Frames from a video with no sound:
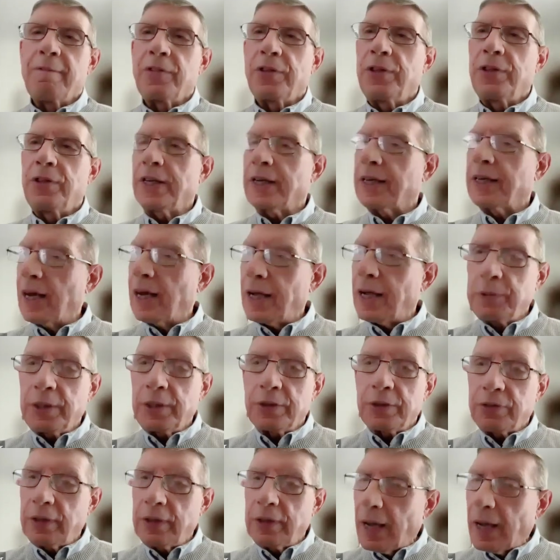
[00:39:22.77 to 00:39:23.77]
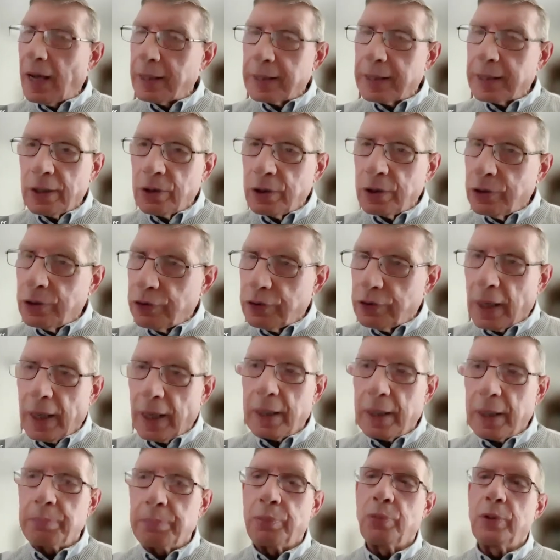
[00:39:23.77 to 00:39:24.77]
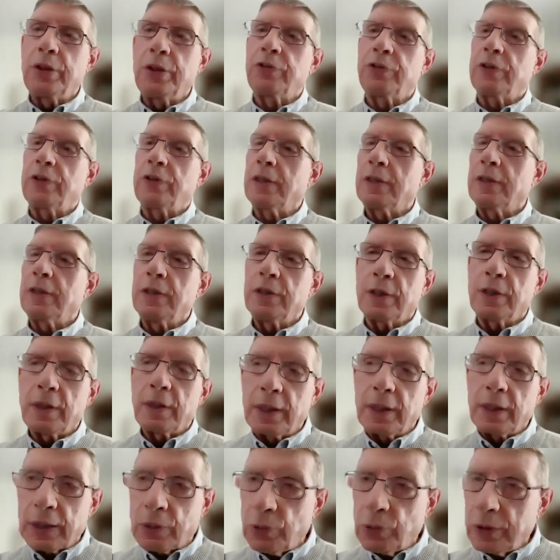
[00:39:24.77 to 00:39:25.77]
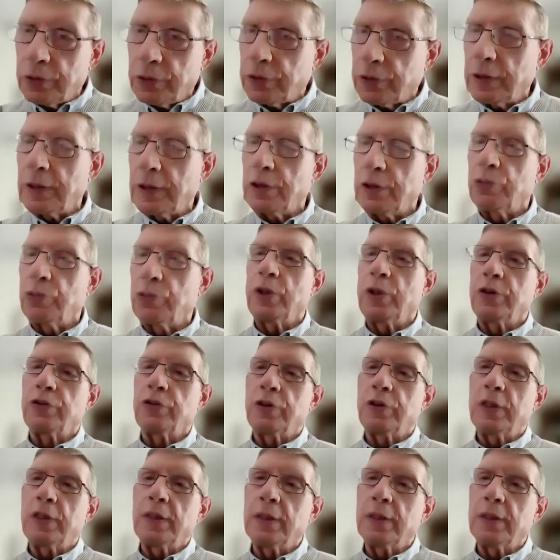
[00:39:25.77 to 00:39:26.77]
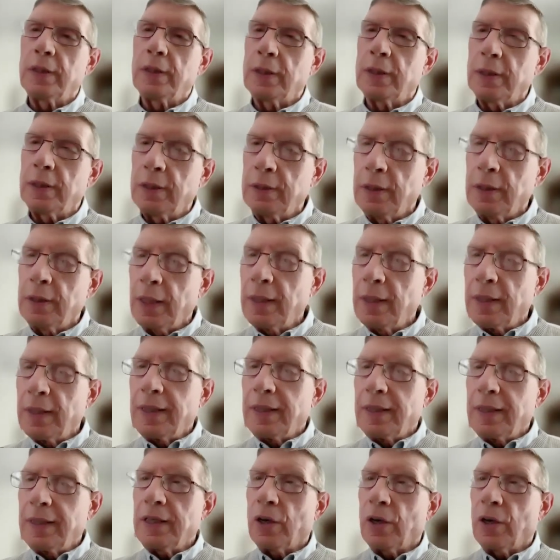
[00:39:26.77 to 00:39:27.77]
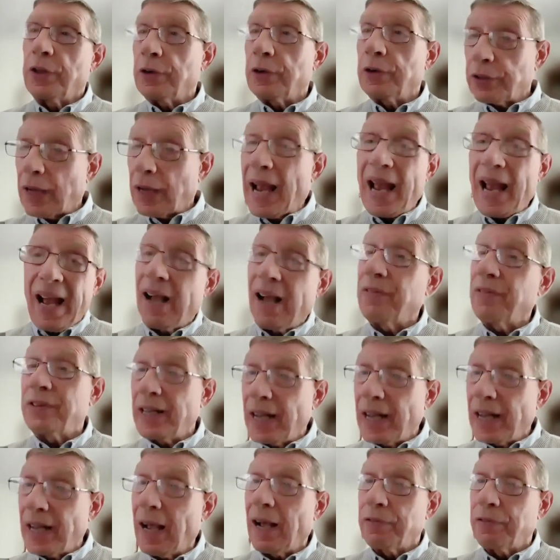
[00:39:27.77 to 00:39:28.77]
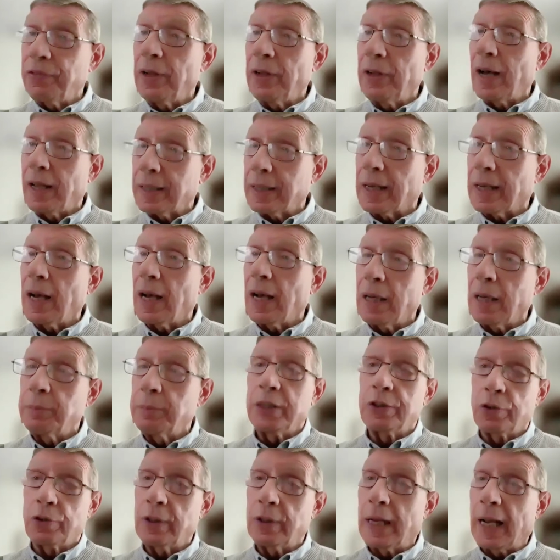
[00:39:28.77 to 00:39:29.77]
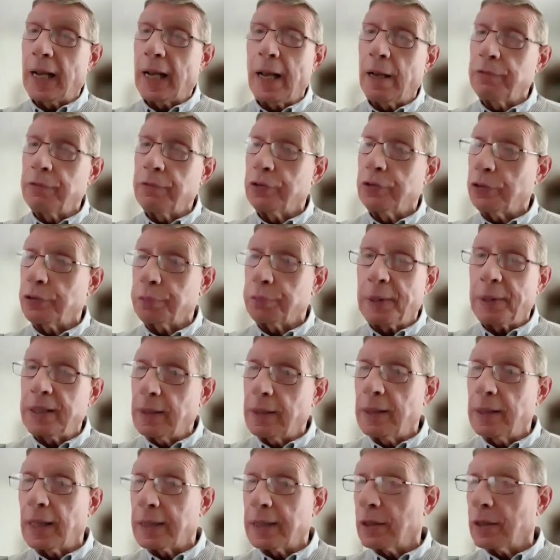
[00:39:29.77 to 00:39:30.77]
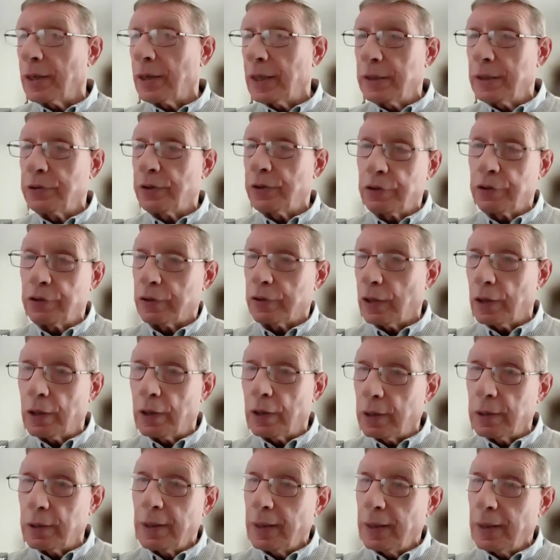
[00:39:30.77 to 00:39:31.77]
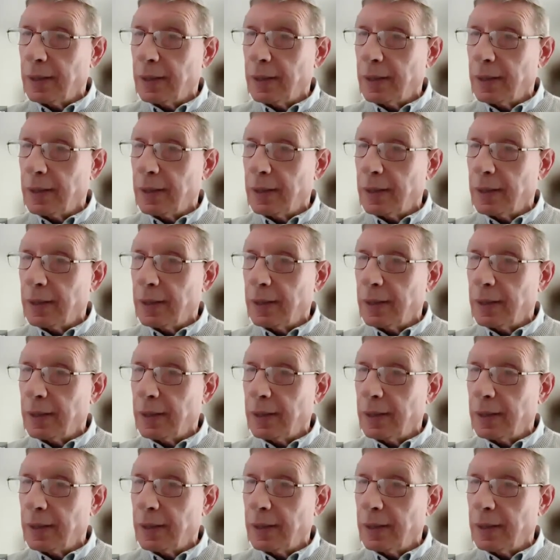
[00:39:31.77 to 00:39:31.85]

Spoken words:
The economy is not in good shape. We see it in delinquencies. We see it in, there's a have and have not economy. So the haves are spending like crazy still.